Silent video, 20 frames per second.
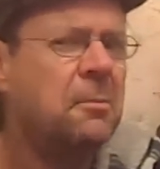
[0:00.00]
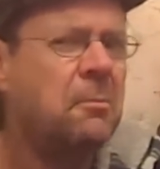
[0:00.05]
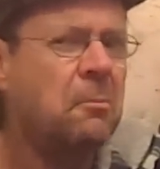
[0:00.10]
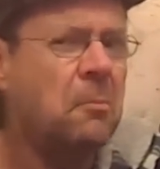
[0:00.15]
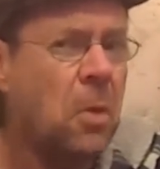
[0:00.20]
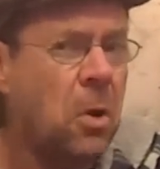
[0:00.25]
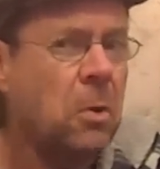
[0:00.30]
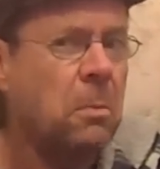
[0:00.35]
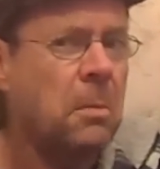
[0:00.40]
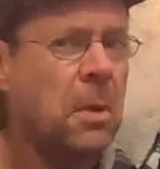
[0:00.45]

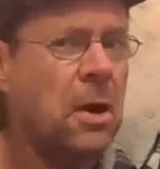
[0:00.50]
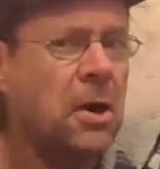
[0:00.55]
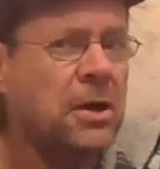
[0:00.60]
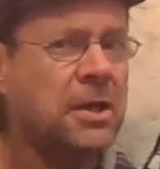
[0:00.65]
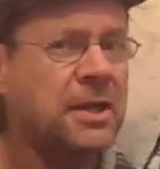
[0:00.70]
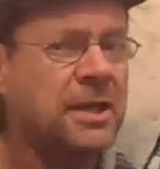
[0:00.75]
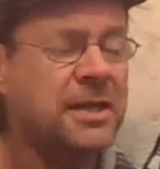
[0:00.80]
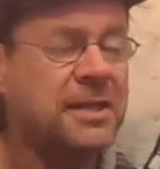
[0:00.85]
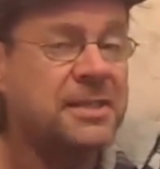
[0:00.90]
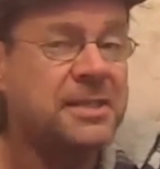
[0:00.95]
malt
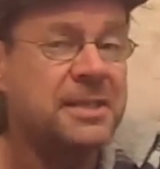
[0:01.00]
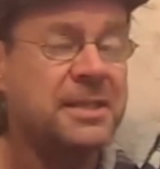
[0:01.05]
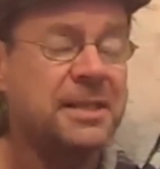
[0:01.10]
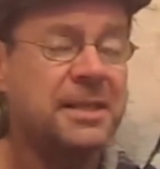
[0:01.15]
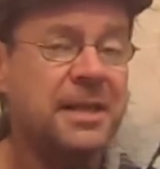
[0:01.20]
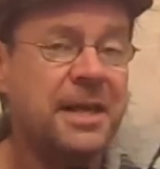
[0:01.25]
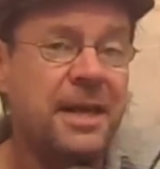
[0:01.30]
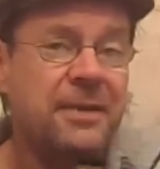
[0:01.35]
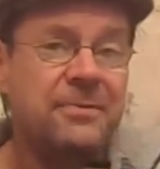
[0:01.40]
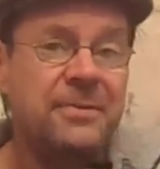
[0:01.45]
mark it,
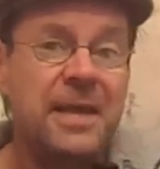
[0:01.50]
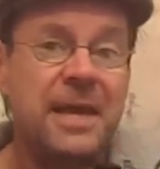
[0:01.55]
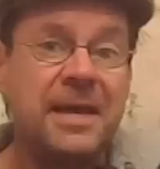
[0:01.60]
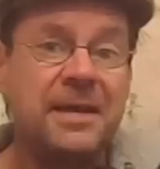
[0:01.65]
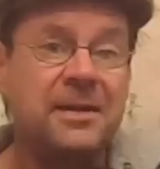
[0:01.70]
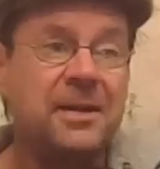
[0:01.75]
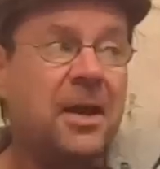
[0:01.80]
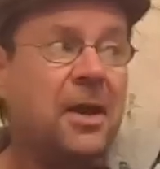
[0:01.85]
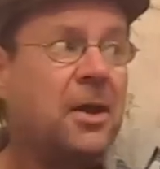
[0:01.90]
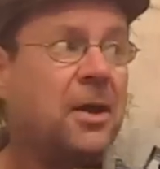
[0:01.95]
and
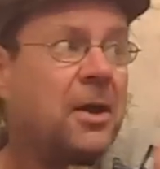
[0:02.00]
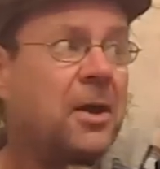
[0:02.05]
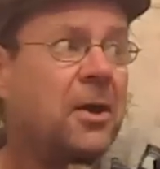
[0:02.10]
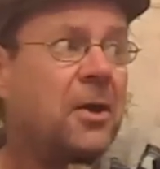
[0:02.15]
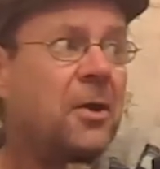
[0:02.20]
then